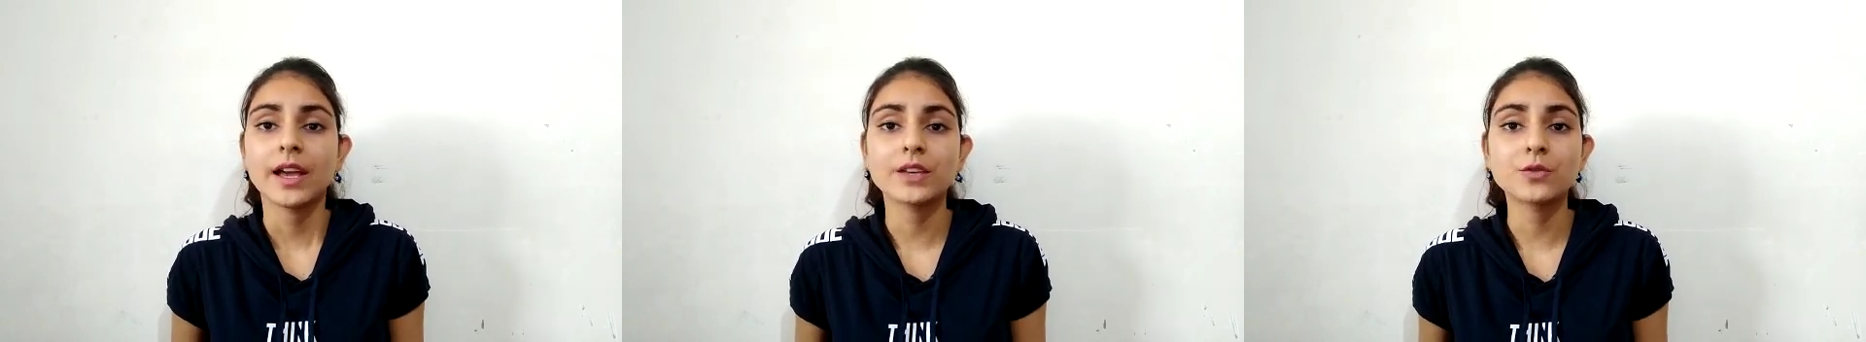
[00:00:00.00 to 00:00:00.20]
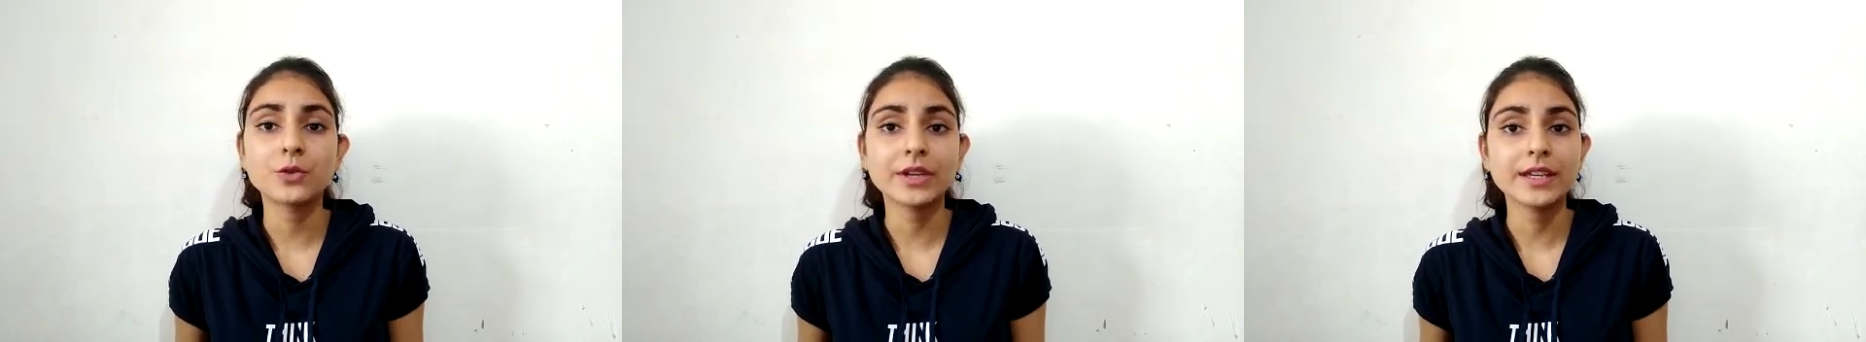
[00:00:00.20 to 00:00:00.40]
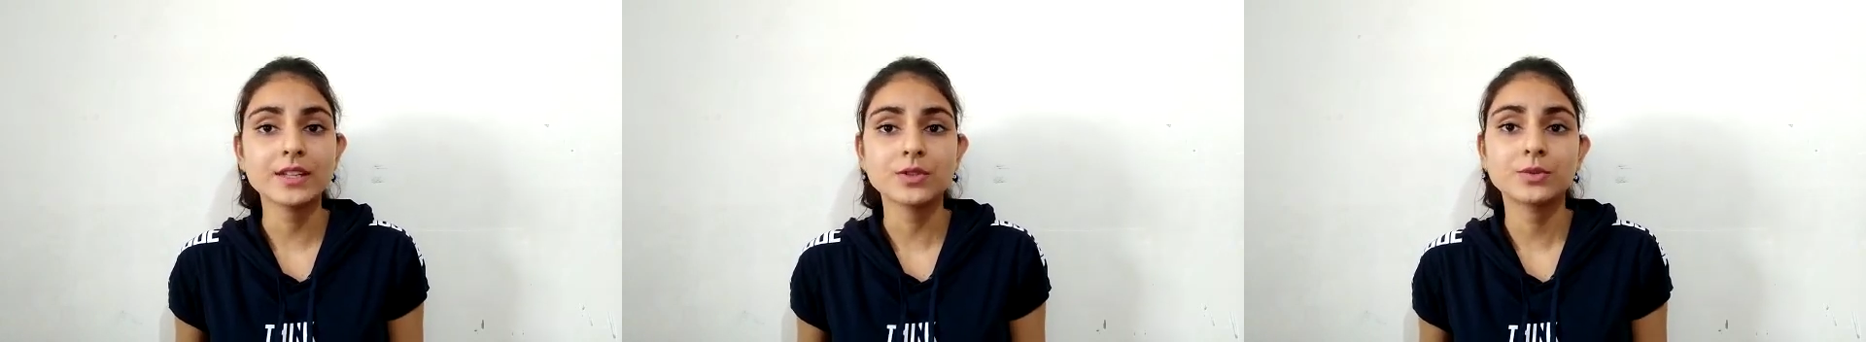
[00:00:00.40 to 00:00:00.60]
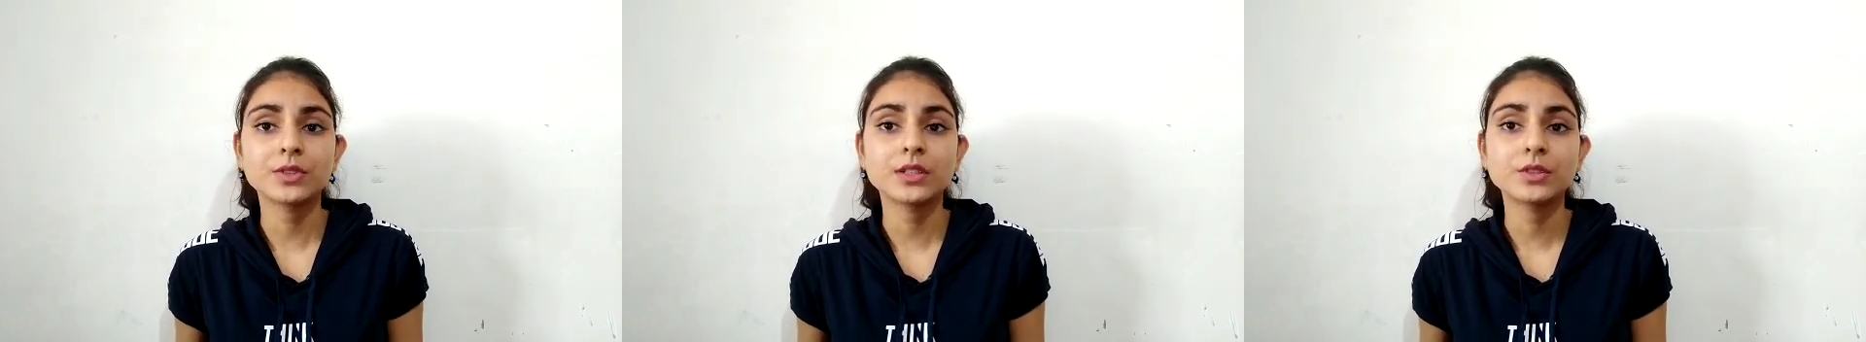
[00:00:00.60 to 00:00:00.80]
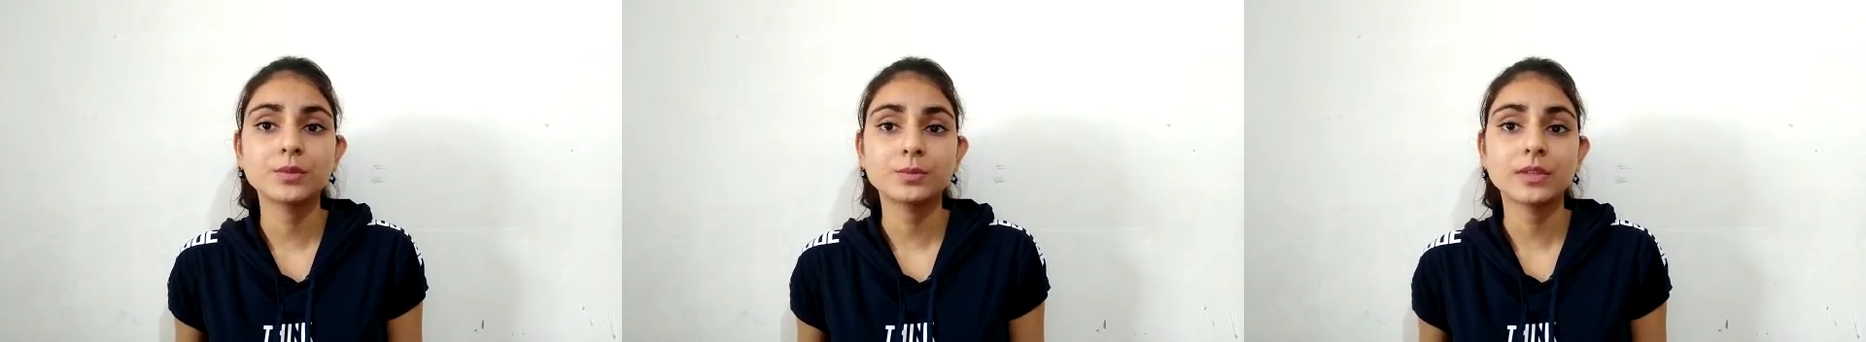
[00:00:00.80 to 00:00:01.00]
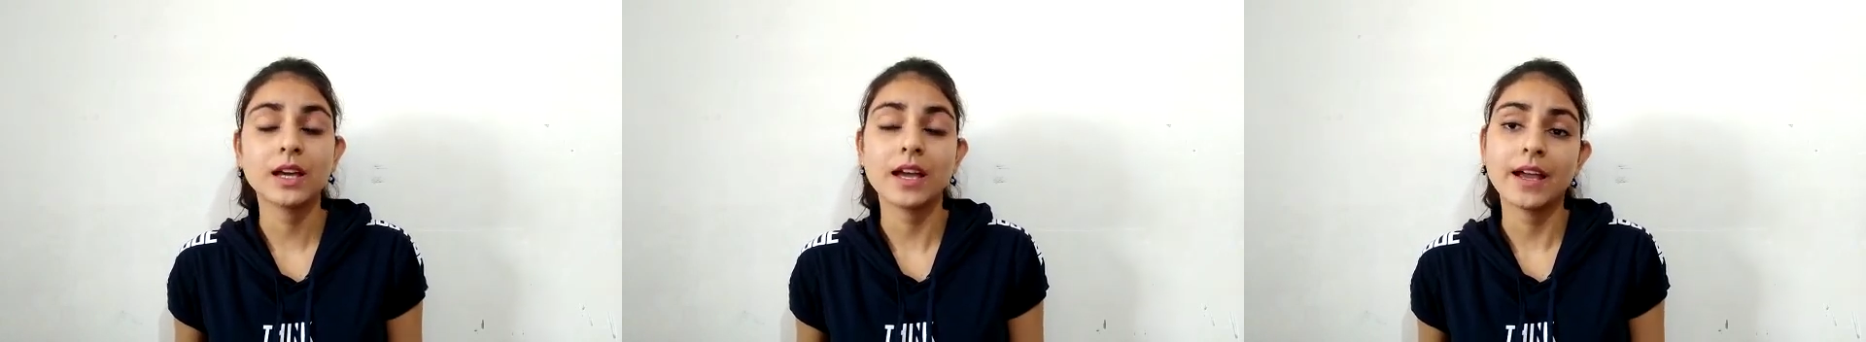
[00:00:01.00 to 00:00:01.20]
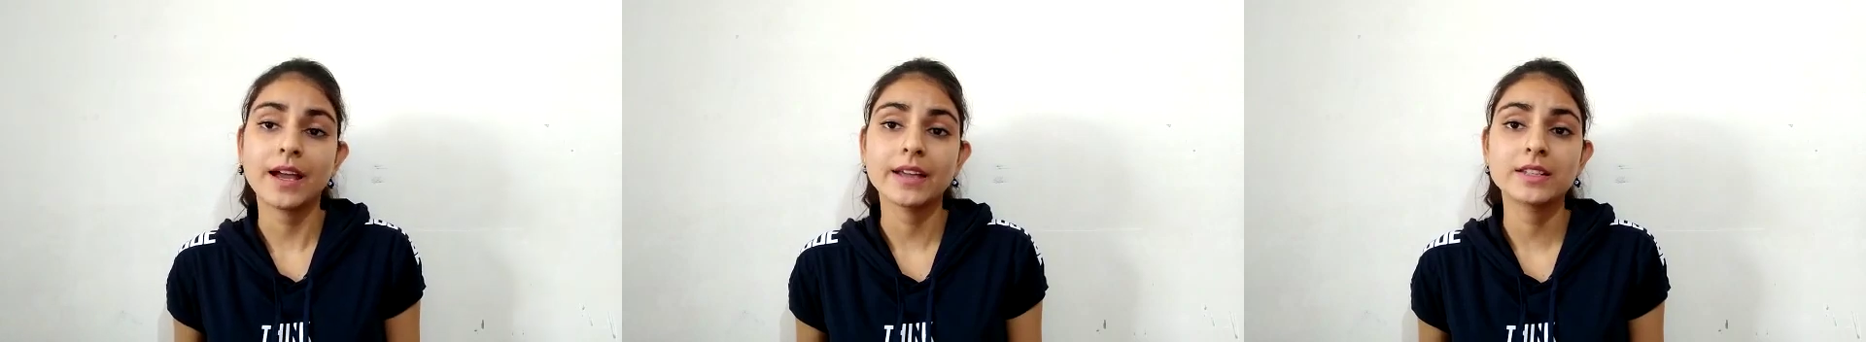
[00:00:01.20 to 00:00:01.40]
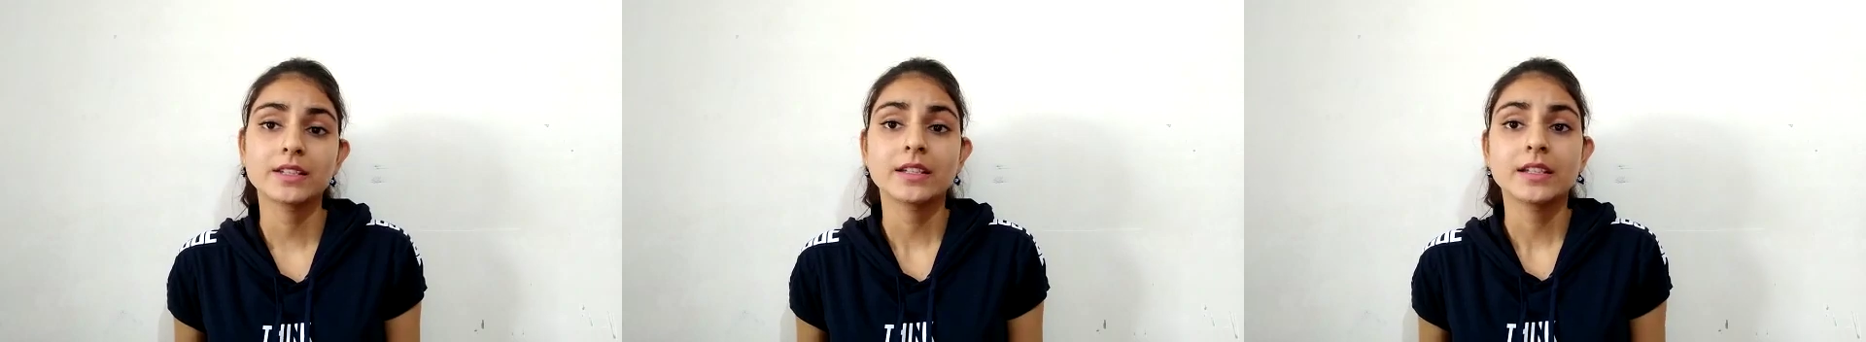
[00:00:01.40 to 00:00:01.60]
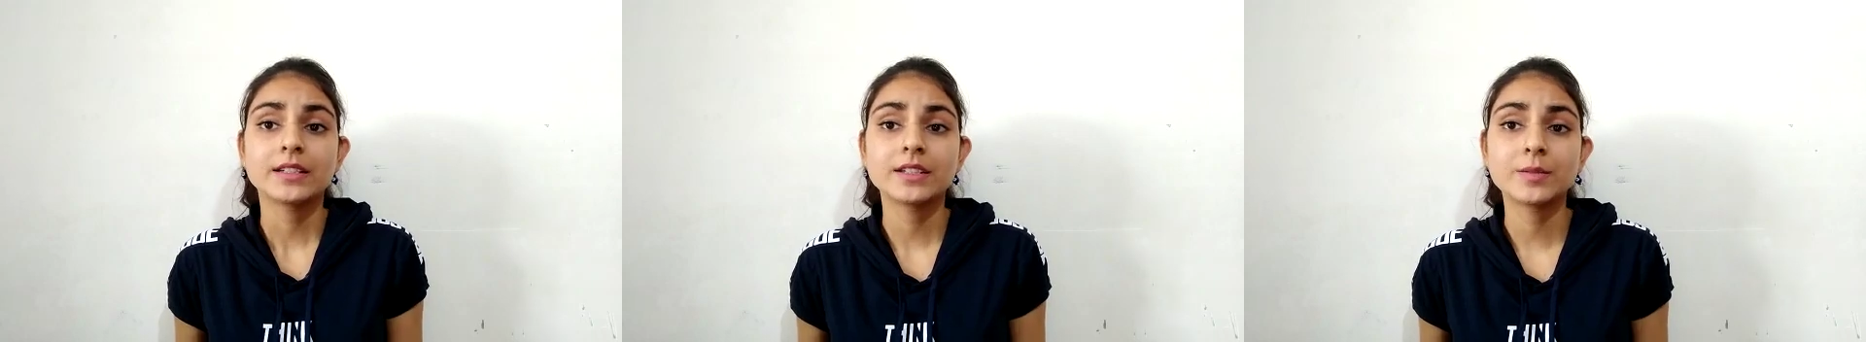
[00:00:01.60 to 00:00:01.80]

Advocate Hunar Gupta had